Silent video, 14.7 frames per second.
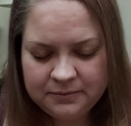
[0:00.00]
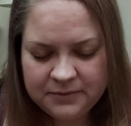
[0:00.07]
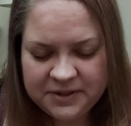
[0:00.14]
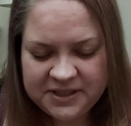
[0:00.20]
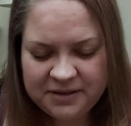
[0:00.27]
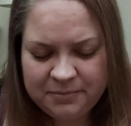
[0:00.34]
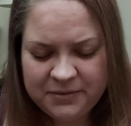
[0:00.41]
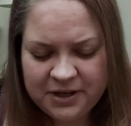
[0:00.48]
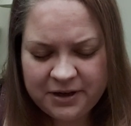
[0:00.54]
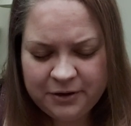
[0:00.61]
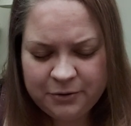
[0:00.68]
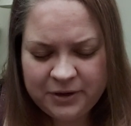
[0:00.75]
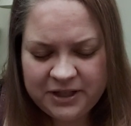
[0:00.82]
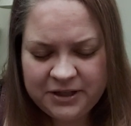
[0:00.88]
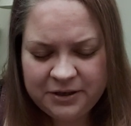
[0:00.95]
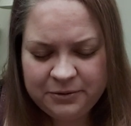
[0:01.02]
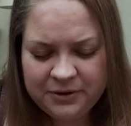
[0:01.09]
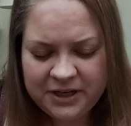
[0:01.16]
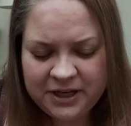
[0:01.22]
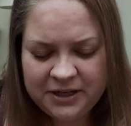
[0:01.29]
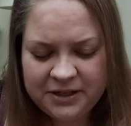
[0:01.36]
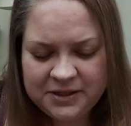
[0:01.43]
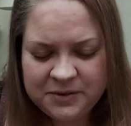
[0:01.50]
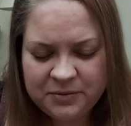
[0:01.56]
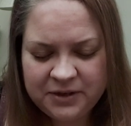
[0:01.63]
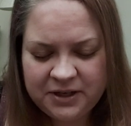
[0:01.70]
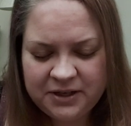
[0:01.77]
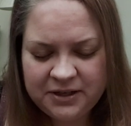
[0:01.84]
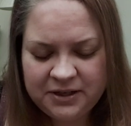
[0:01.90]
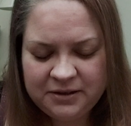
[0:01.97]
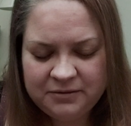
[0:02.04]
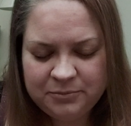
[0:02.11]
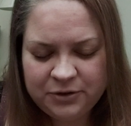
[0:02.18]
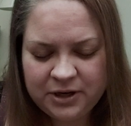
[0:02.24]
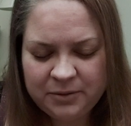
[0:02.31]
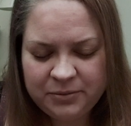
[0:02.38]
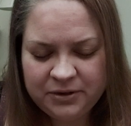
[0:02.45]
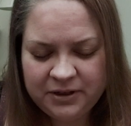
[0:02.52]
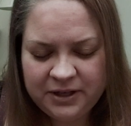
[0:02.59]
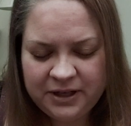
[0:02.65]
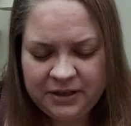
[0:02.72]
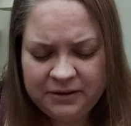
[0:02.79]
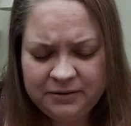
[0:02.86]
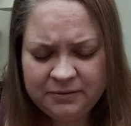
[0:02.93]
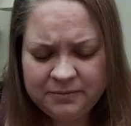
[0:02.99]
Because I'm not quite there where I can explain it properly